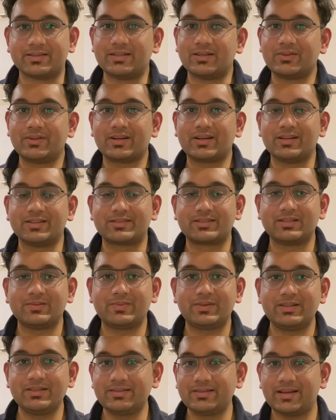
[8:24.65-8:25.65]
Now, the
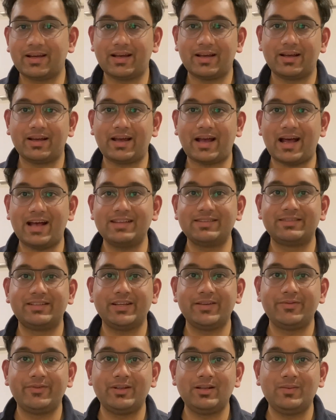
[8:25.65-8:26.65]
customers, as
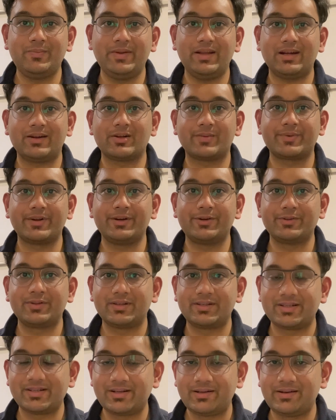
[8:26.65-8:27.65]
they will be adapting to the
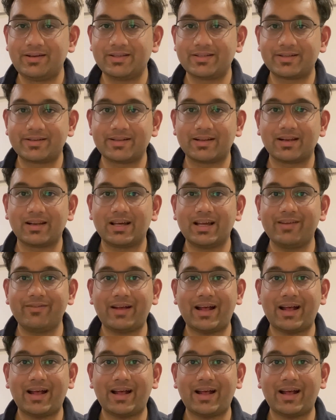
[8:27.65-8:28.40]
digital life,